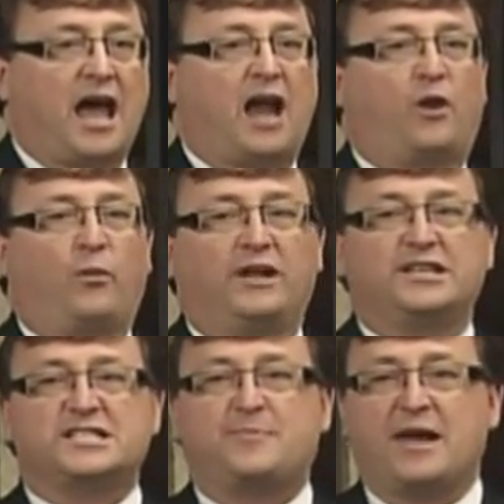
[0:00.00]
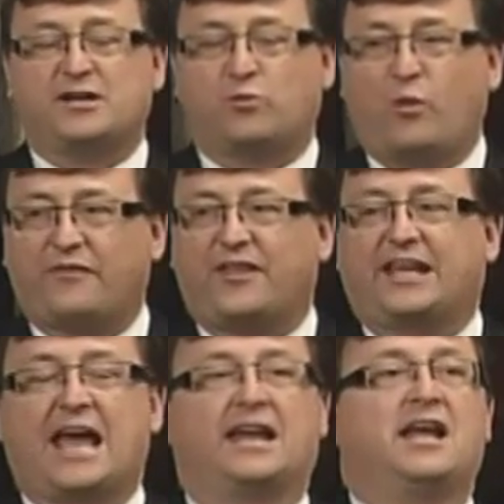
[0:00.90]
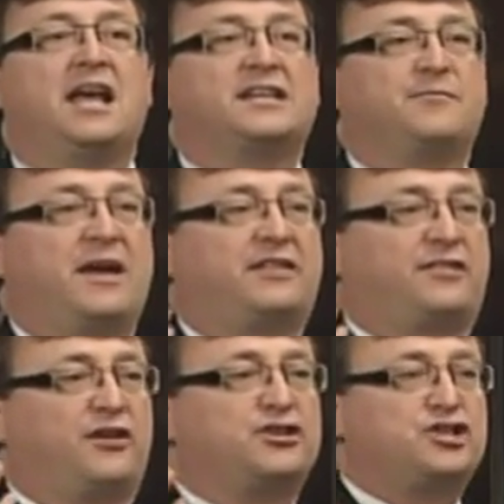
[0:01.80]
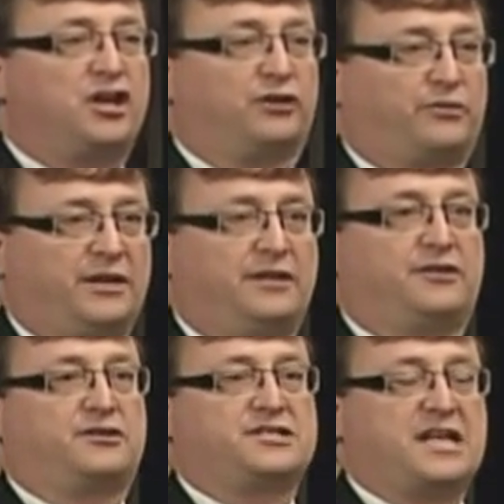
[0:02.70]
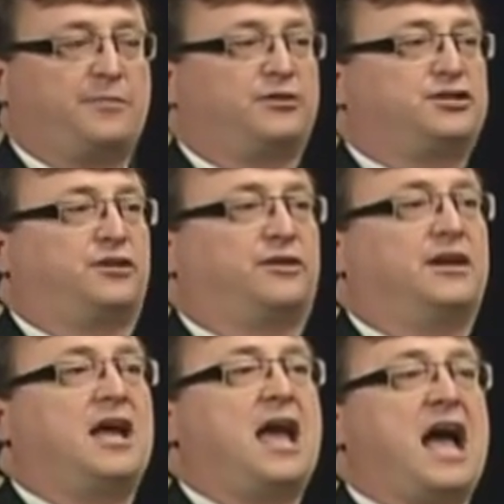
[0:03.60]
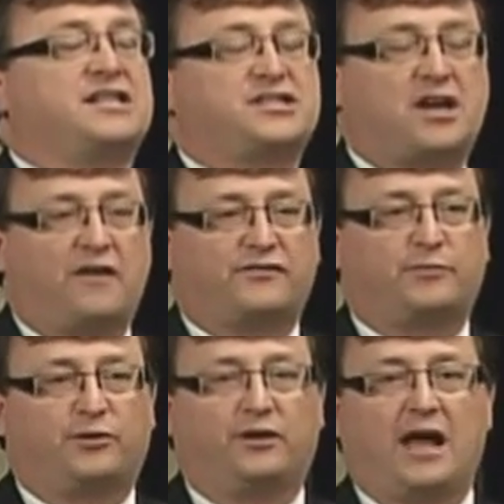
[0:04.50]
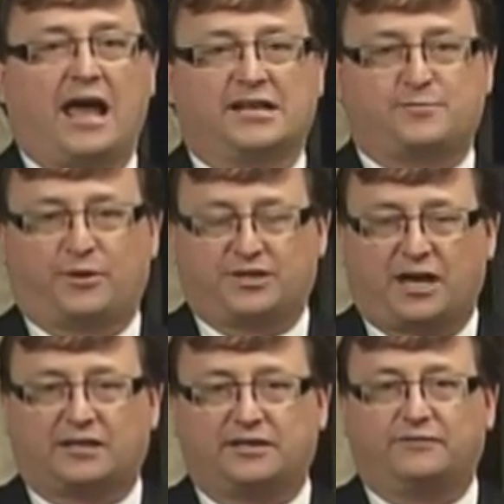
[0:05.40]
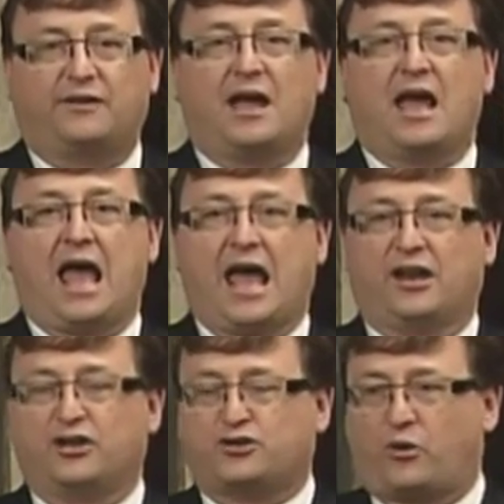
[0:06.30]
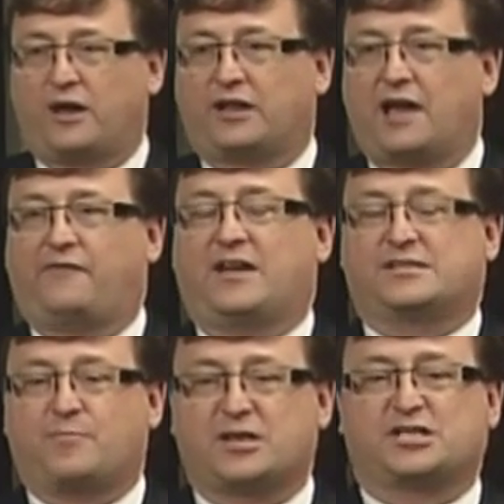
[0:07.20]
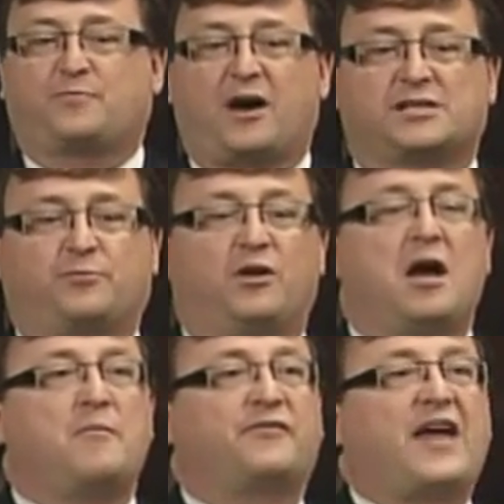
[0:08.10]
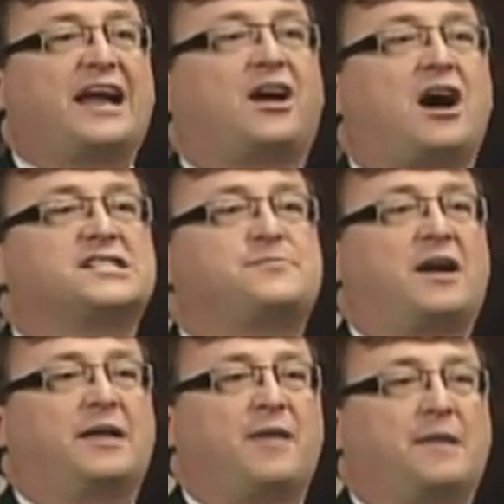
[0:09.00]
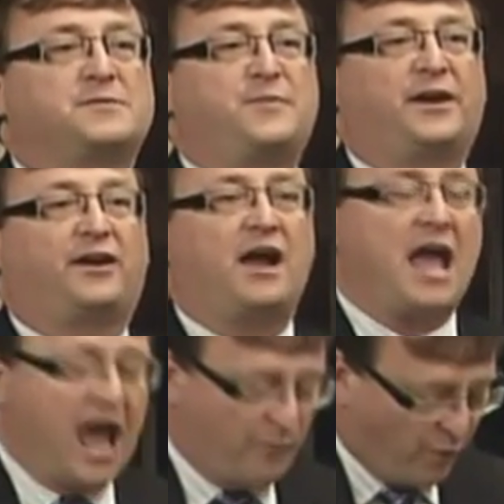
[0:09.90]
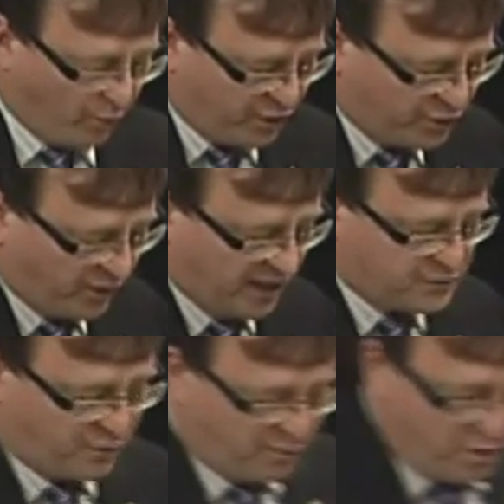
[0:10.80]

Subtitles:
and are willing to spend as what they can to make their children, their disabled children, as comfortable and as productive and enjoy life as much as possible. But that costs money, Madam Speaker, and what we're doing is we're